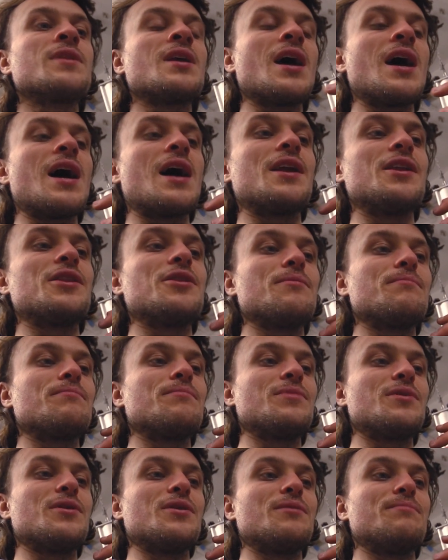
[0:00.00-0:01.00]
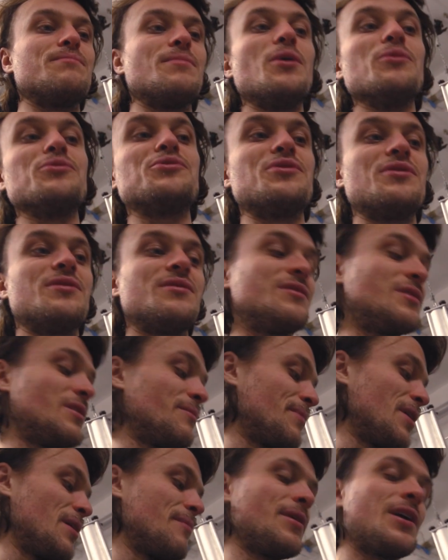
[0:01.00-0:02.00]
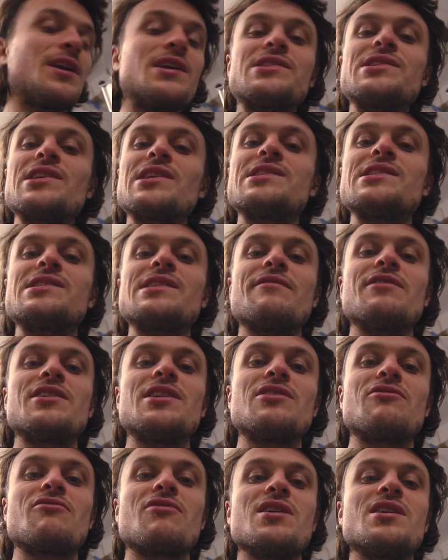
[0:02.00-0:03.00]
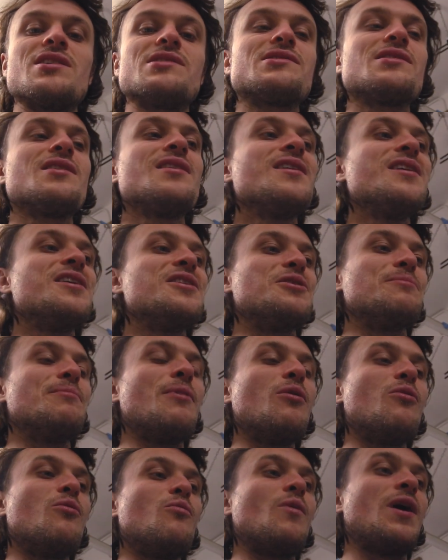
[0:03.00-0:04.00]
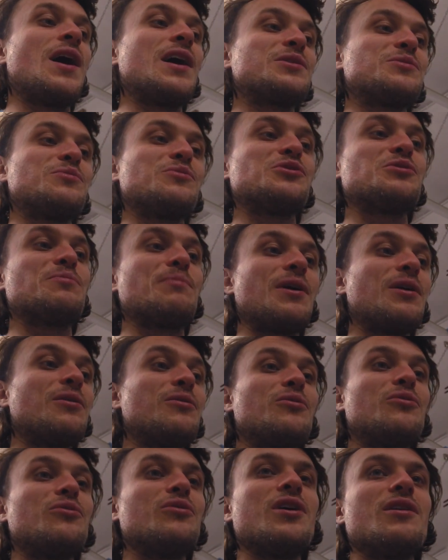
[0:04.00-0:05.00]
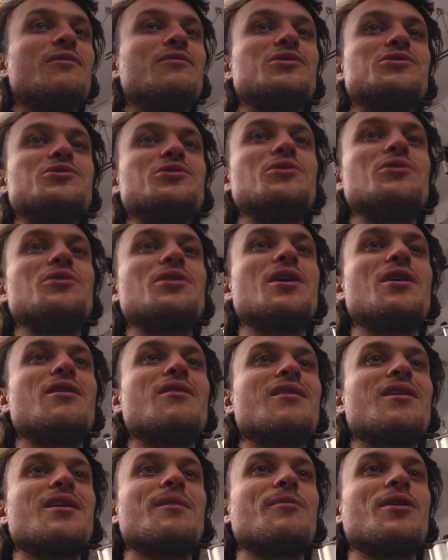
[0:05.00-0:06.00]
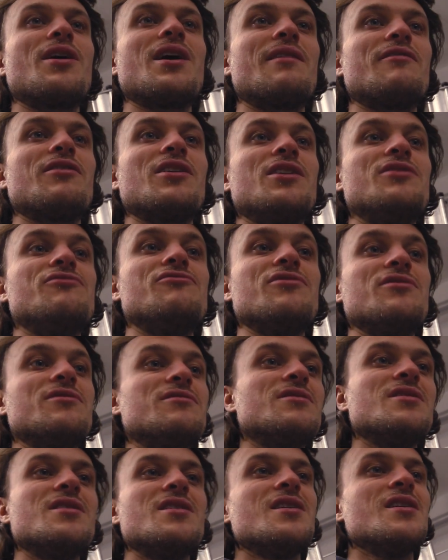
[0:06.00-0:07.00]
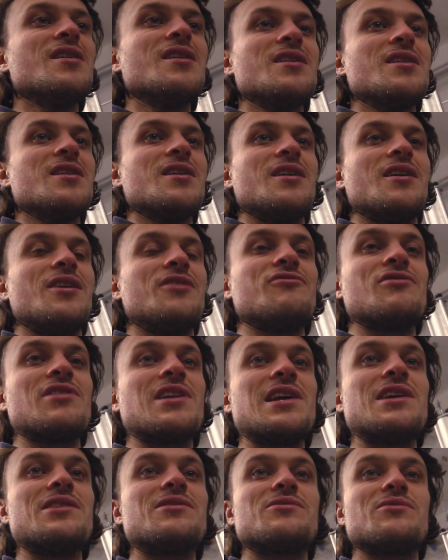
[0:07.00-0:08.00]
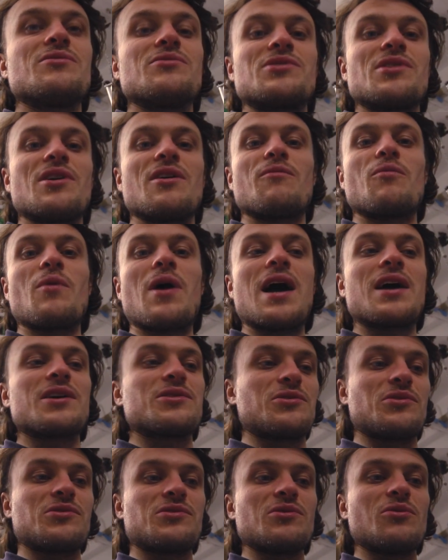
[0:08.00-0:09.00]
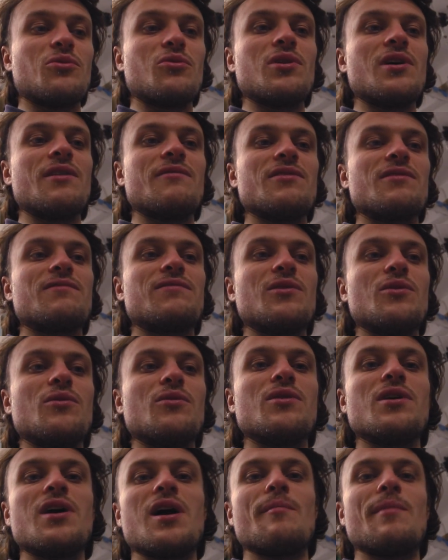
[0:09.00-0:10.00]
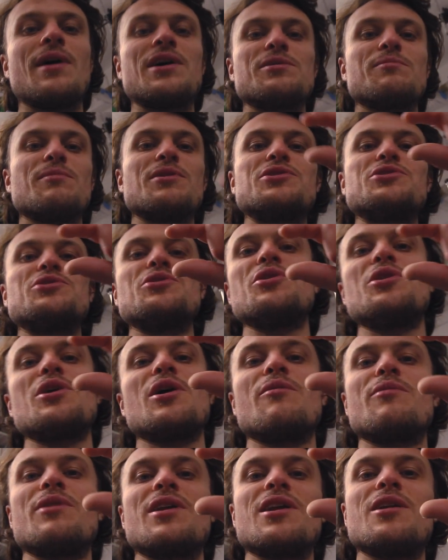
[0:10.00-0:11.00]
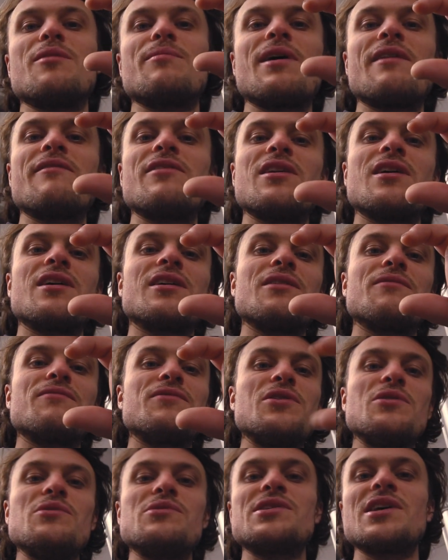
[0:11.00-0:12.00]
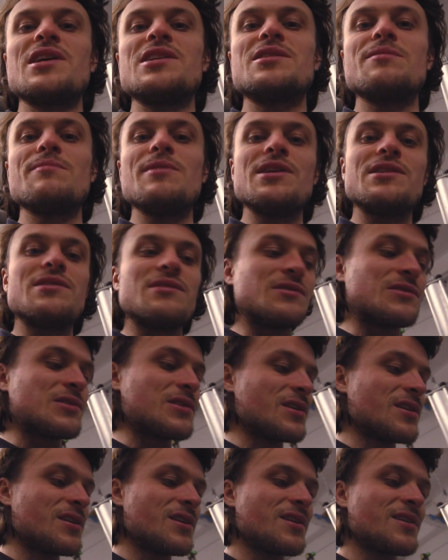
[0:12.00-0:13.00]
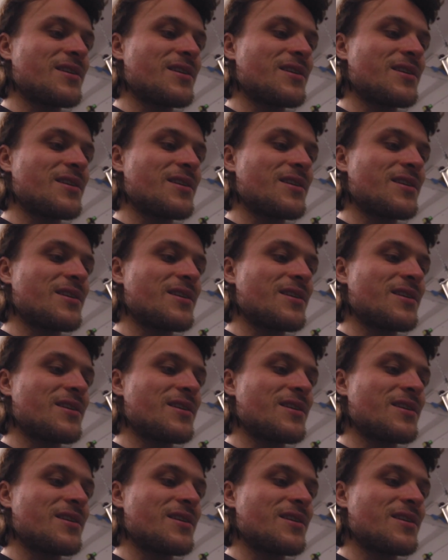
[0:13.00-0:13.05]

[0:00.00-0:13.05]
and the molten, bear in mind it's 60-70 degrees, the molten wax will spill all over the studio, and I might have 100 litres or so of wax just all over the floor. I imagine my studio would end up having like a few centimetres